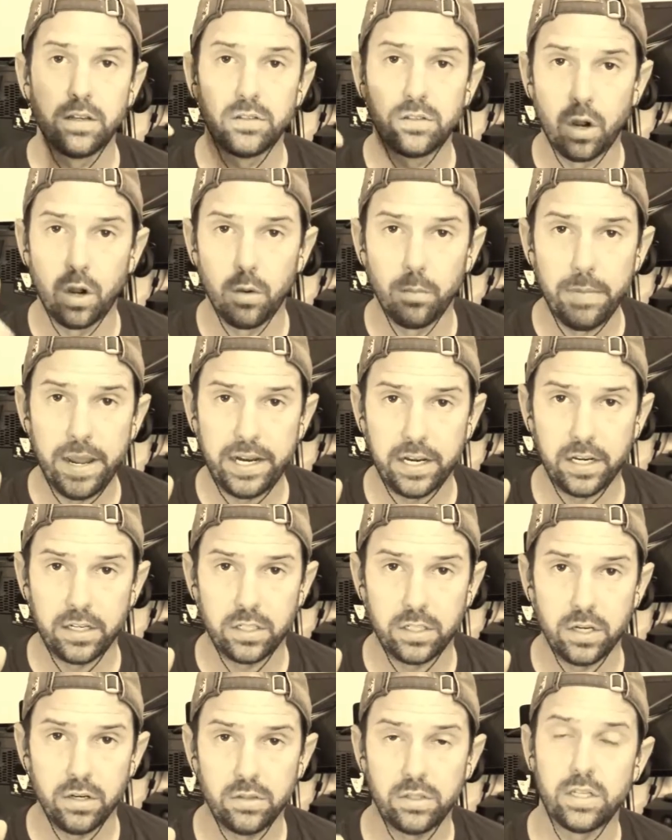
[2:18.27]
Don't make
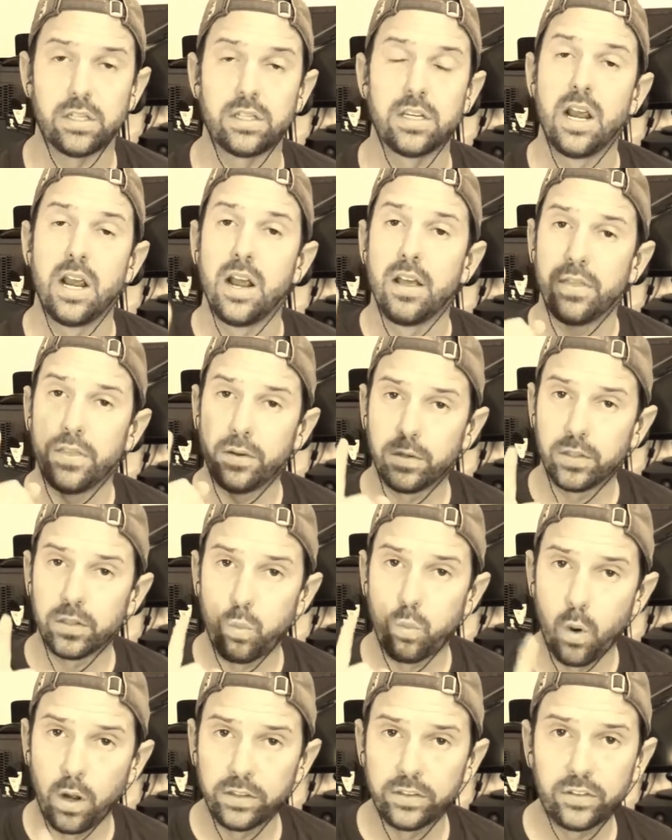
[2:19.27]
excuses. There is
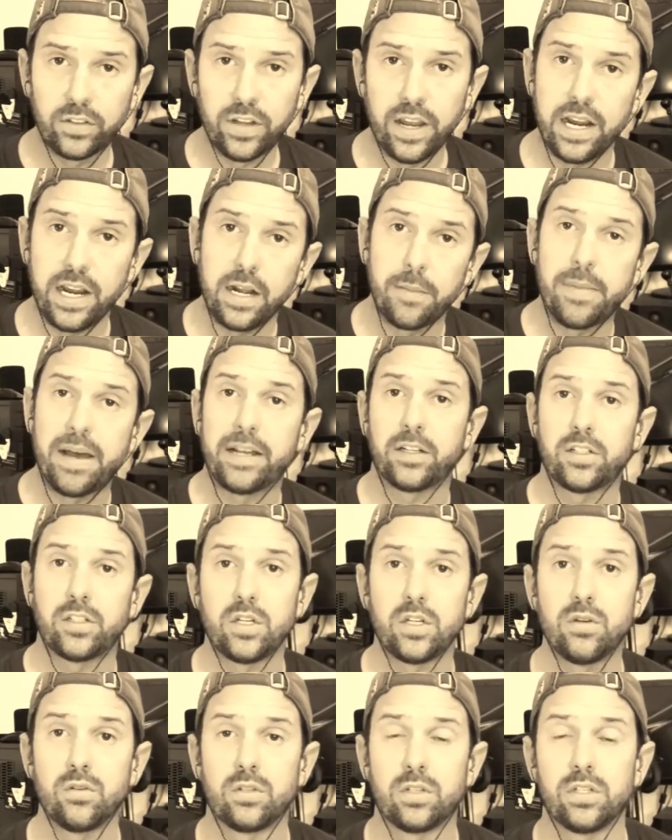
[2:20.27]
one saying about
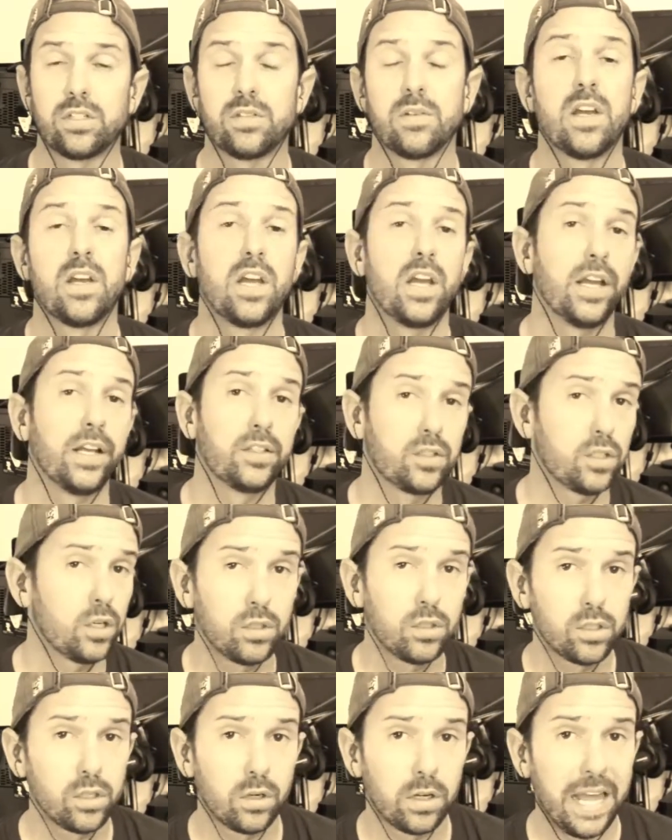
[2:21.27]
excuses.
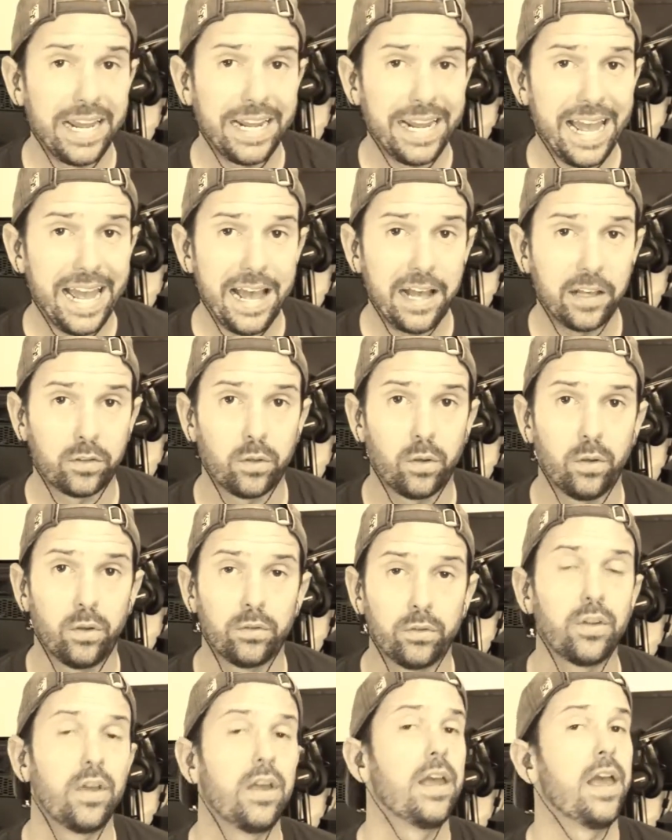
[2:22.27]
Excuses are like
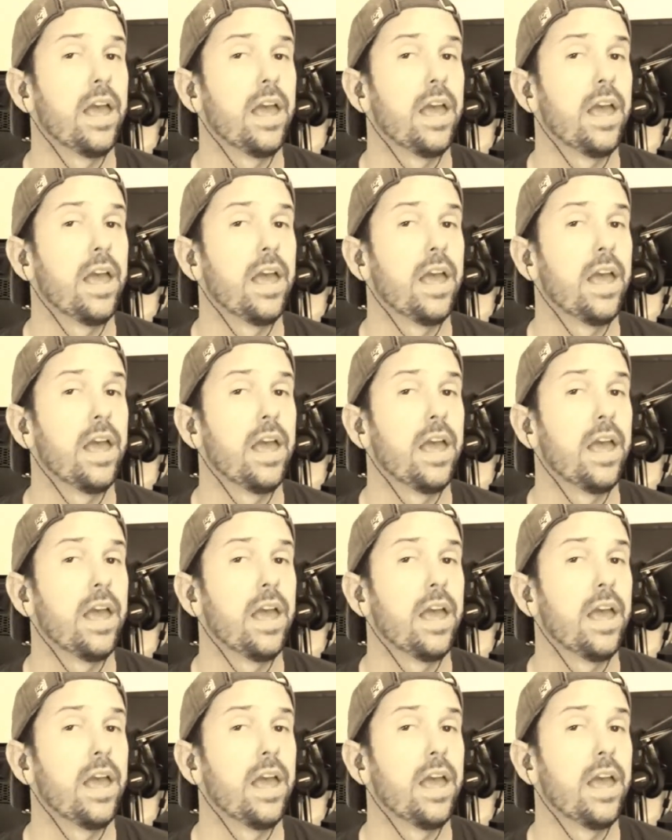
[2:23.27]
assholes.